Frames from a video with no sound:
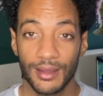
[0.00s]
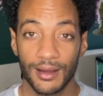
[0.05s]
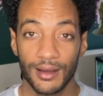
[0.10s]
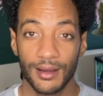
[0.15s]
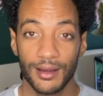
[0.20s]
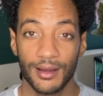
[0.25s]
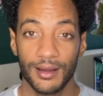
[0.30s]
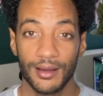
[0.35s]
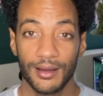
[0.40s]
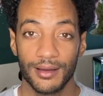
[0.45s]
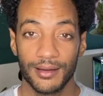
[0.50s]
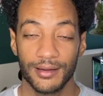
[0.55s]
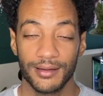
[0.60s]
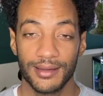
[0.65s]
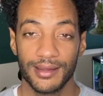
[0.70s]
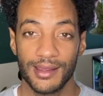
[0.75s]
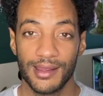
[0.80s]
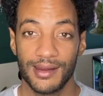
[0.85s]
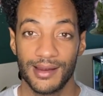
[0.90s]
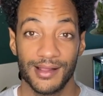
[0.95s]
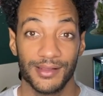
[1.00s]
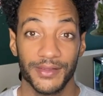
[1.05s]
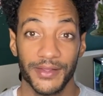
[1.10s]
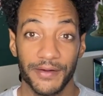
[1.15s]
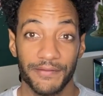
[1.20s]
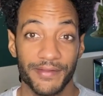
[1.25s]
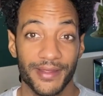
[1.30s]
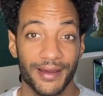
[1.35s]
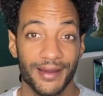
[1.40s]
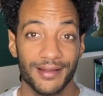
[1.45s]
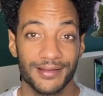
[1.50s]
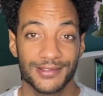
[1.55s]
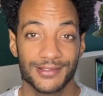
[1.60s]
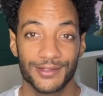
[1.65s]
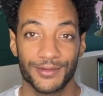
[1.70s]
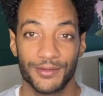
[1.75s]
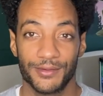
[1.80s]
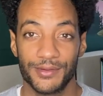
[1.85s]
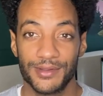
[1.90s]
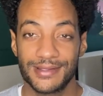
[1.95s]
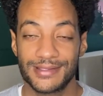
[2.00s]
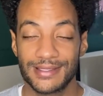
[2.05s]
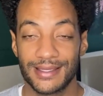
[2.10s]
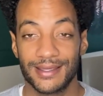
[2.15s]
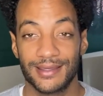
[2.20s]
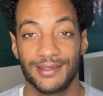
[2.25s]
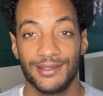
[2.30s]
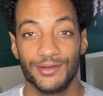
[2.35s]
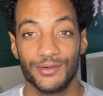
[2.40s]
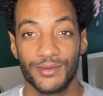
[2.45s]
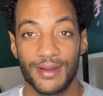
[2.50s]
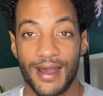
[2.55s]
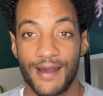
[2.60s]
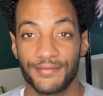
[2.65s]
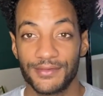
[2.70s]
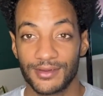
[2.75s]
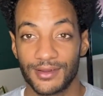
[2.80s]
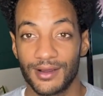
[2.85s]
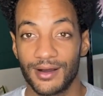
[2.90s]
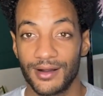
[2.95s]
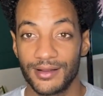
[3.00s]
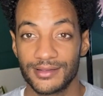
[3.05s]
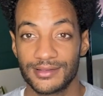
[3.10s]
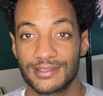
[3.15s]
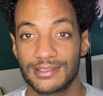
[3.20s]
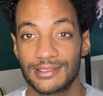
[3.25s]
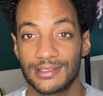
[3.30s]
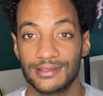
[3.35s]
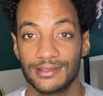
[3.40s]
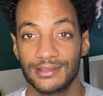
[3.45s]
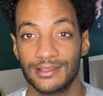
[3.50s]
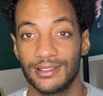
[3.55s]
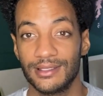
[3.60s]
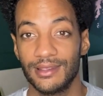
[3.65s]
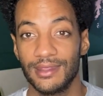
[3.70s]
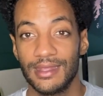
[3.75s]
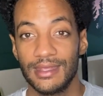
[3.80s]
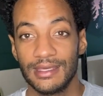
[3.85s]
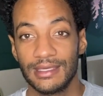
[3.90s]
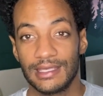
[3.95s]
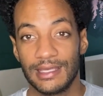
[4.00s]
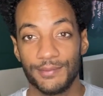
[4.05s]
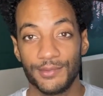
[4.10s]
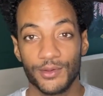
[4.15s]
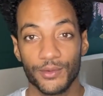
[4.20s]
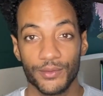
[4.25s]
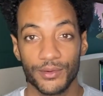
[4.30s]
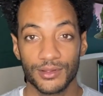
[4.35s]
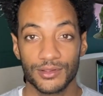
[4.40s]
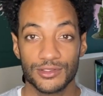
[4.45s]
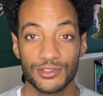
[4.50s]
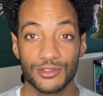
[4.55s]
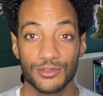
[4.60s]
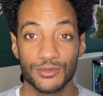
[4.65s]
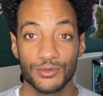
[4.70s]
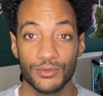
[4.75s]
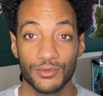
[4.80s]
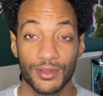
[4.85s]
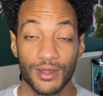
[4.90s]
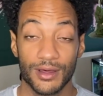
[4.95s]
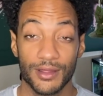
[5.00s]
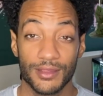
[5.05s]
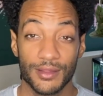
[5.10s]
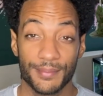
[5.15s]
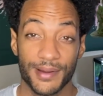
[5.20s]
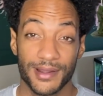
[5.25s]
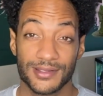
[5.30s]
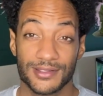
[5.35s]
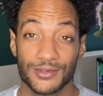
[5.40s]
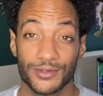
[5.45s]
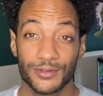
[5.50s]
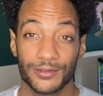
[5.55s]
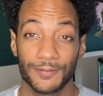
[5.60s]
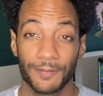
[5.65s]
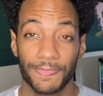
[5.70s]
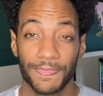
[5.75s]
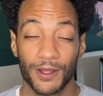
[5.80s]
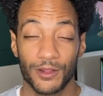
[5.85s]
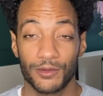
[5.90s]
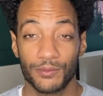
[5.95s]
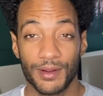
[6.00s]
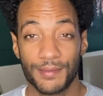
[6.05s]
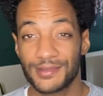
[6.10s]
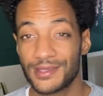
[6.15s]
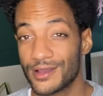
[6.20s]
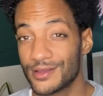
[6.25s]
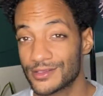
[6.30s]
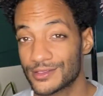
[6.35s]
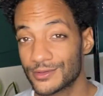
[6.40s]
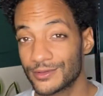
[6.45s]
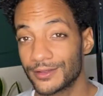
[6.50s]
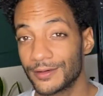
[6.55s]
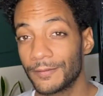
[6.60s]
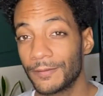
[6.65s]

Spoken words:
And I love that. So it's like you don't have to constantly keep going to the pet store or the reptile store.